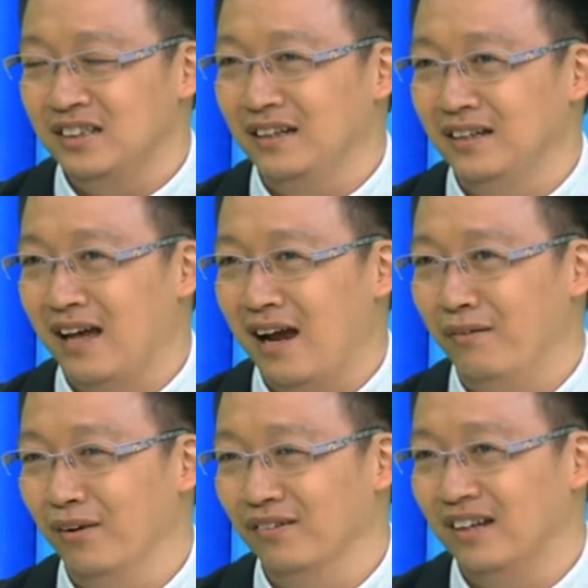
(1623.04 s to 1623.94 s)

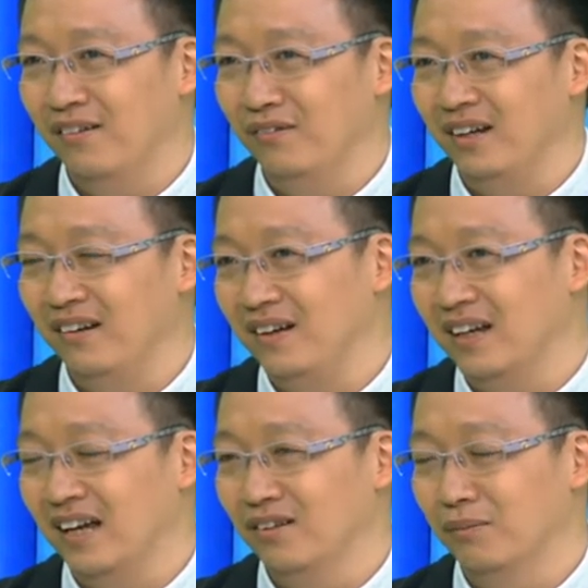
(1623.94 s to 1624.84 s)
scenarios that we
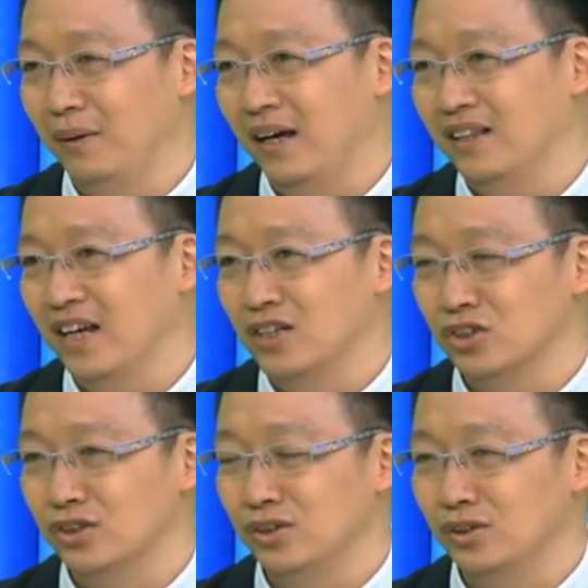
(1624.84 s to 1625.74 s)
got to pay
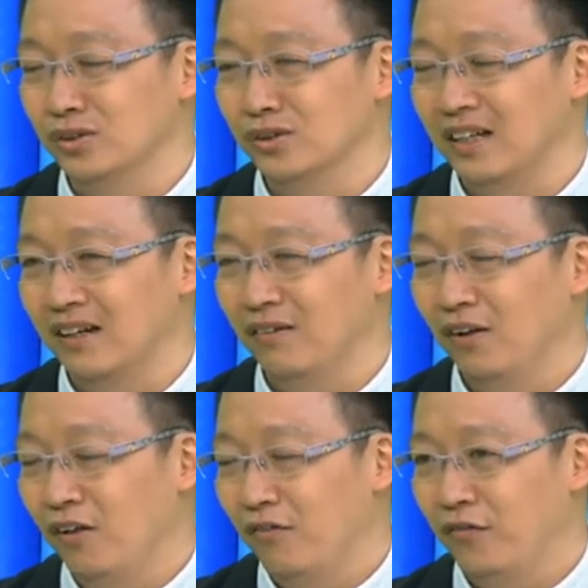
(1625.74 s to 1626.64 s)
attention to. The
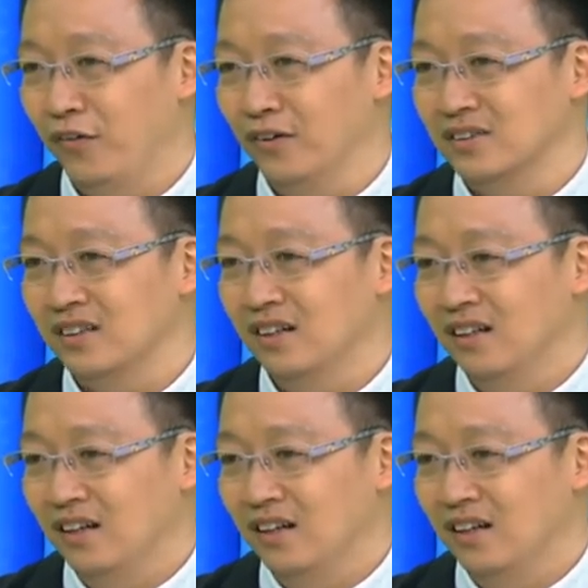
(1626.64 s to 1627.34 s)
first,